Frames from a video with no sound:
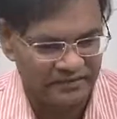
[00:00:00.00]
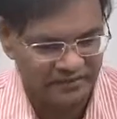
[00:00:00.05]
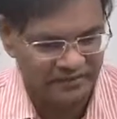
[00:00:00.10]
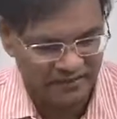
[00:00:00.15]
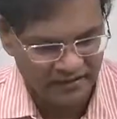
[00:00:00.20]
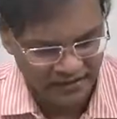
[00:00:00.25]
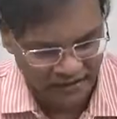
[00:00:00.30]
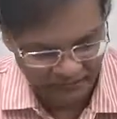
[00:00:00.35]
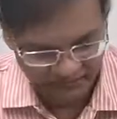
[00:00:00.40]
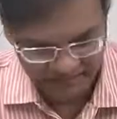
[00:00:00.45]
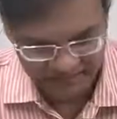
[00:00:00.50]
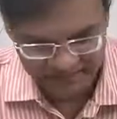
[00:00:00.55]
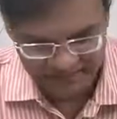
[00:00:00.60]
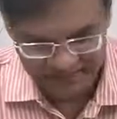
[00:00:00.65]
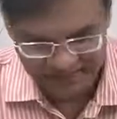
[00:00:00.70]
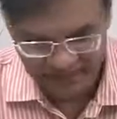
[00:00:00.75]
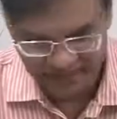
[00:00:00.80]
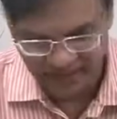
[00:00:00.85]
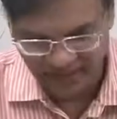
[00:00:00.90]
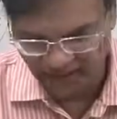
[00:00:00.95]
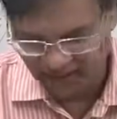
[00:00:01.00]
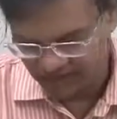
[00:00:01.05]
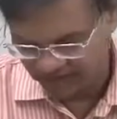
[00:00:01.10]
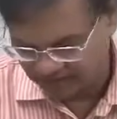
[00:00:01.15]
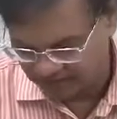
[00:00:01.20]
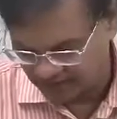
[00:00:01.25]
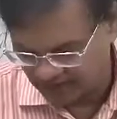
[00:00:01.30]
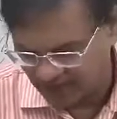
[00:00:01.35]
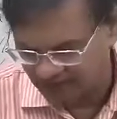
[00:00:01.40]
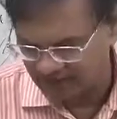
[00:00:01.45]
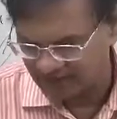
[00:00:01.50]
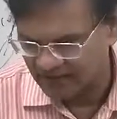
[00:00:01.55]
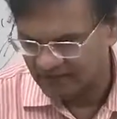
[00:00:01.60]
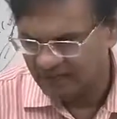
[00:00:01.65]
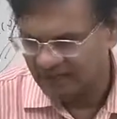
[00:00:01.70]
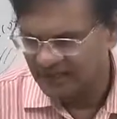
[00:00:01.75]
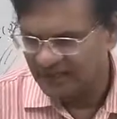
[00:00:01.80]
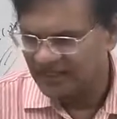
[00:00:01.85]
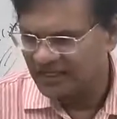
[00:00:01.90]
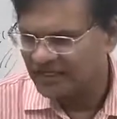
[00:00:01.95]
Right? As I said,
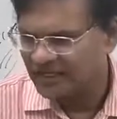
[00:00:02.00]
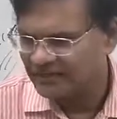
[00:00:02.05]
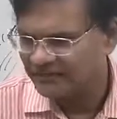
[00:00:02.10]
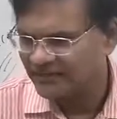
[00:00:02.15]
it is